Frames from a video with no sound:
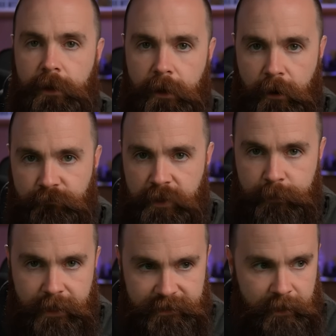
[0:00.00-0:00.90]
our
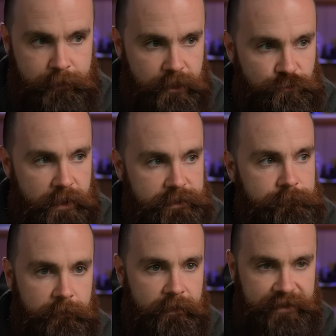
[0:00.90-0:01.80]
VPS IP address.
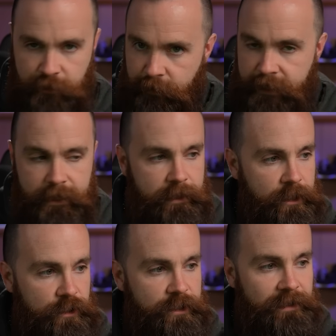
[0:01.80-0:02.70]
That's all we need.
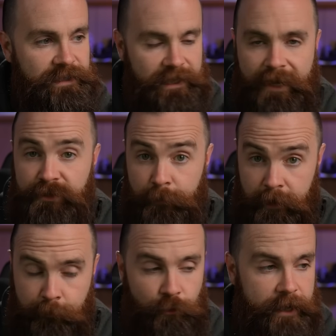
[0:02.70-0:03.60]
Click on save at the
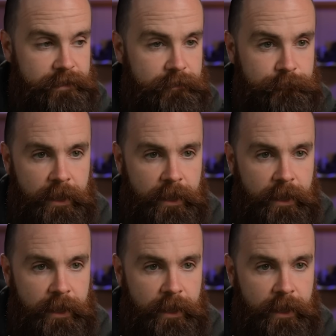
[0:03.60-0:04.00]
bottom right.